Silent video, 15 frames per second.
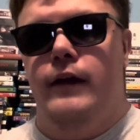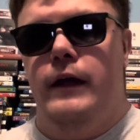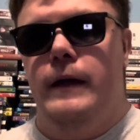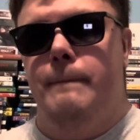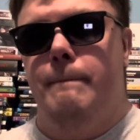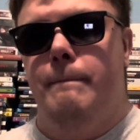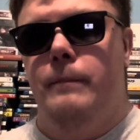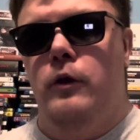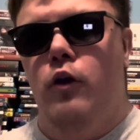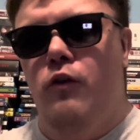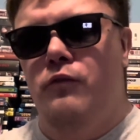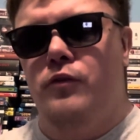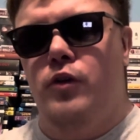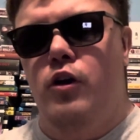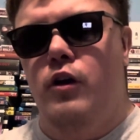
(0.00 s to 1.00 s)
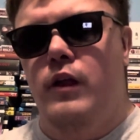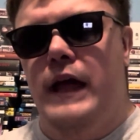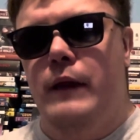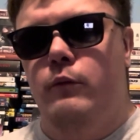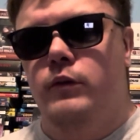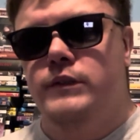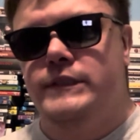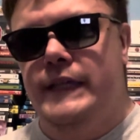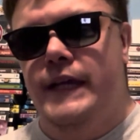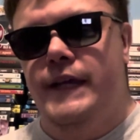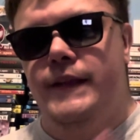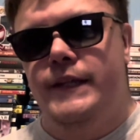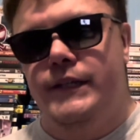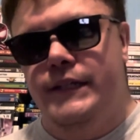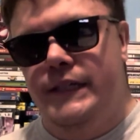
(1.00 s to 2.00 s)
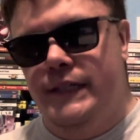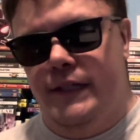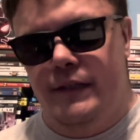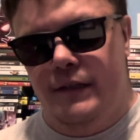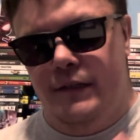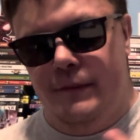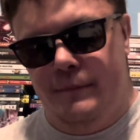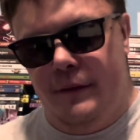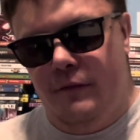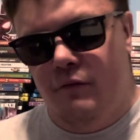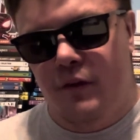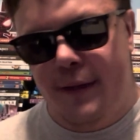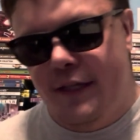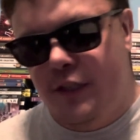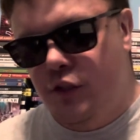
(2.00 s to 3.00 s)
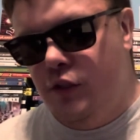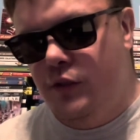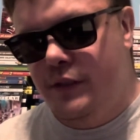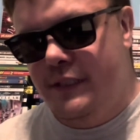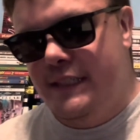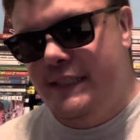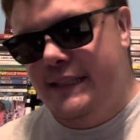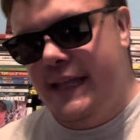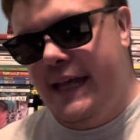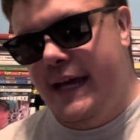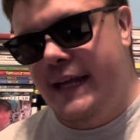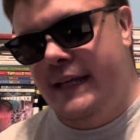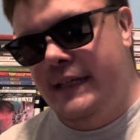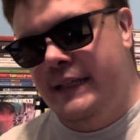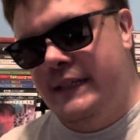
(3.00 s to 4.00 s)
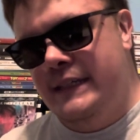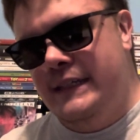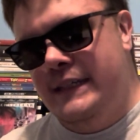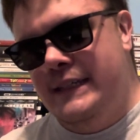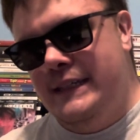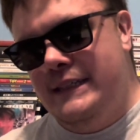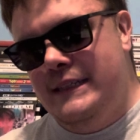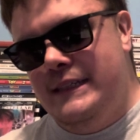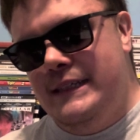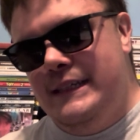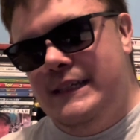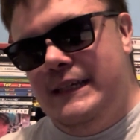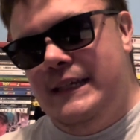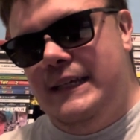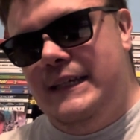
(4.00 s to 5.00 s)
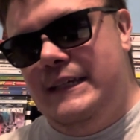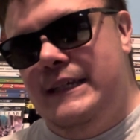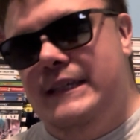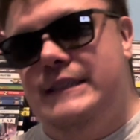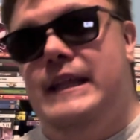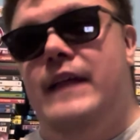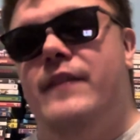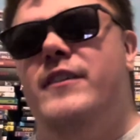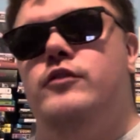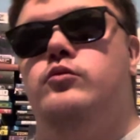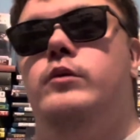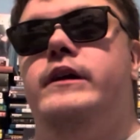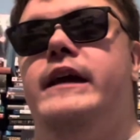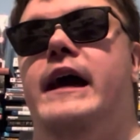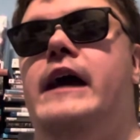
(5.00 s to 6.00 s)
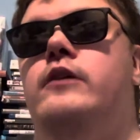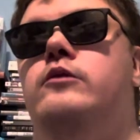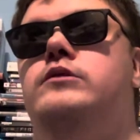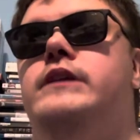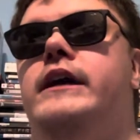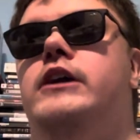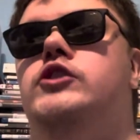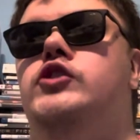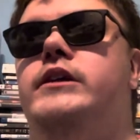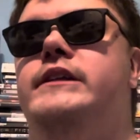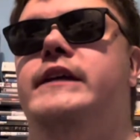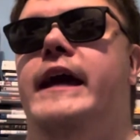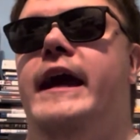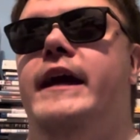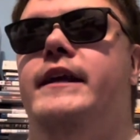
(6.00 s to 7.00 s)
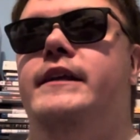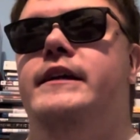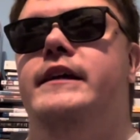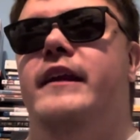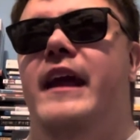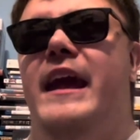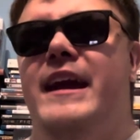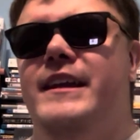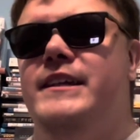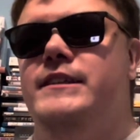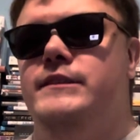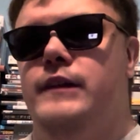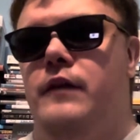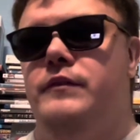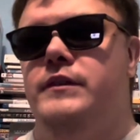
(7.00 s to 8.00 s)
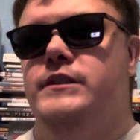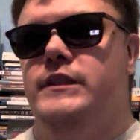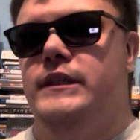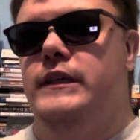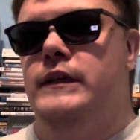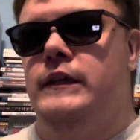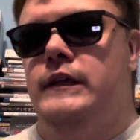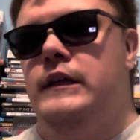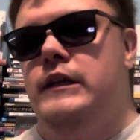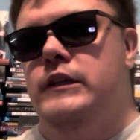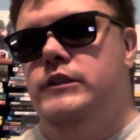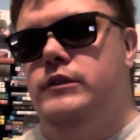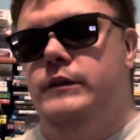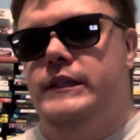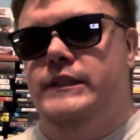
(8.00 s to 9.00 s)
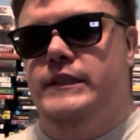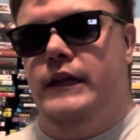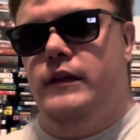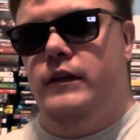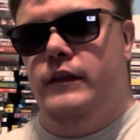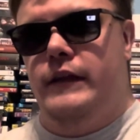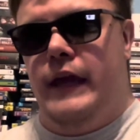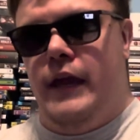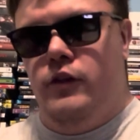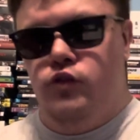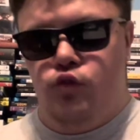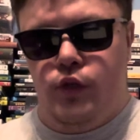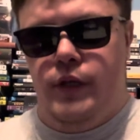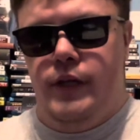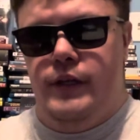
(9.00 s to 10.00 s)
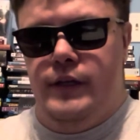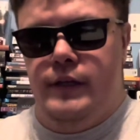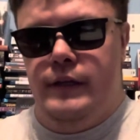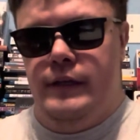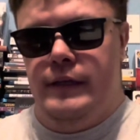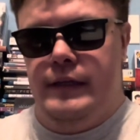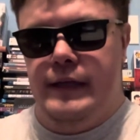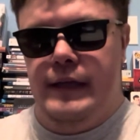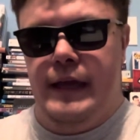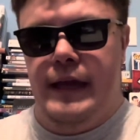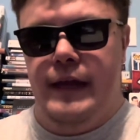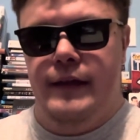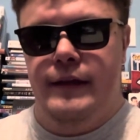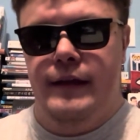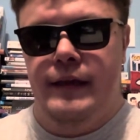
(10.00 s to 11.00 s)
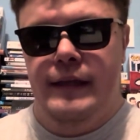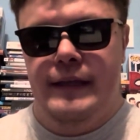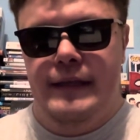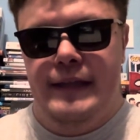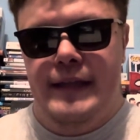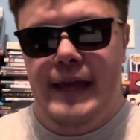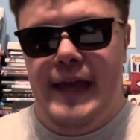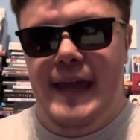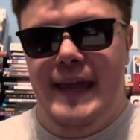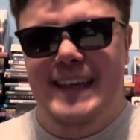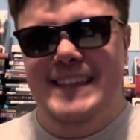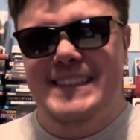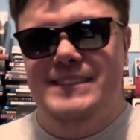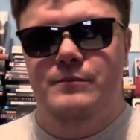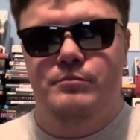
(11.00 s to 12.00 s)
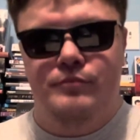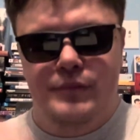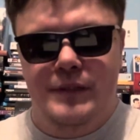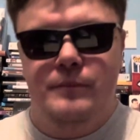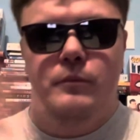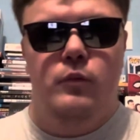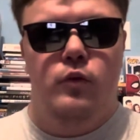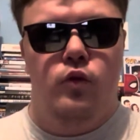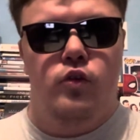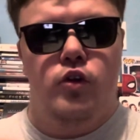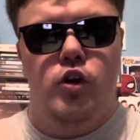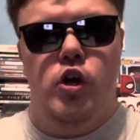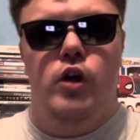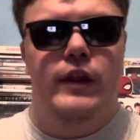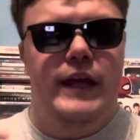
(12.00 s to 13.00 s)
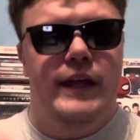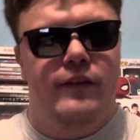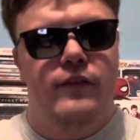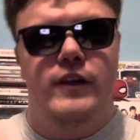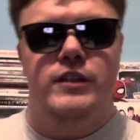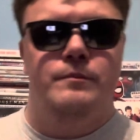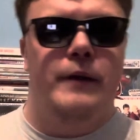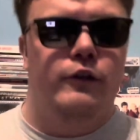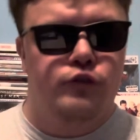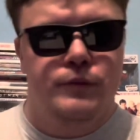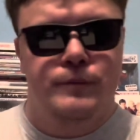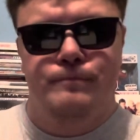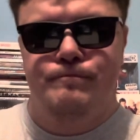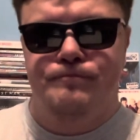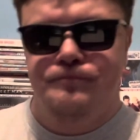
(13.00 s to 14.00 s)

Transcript: Overall, I will say one of my issues is that there's one guy who's like a jerk to Andy, and Andy is obviously, so he's like an android and is a bit more on like the spectrum,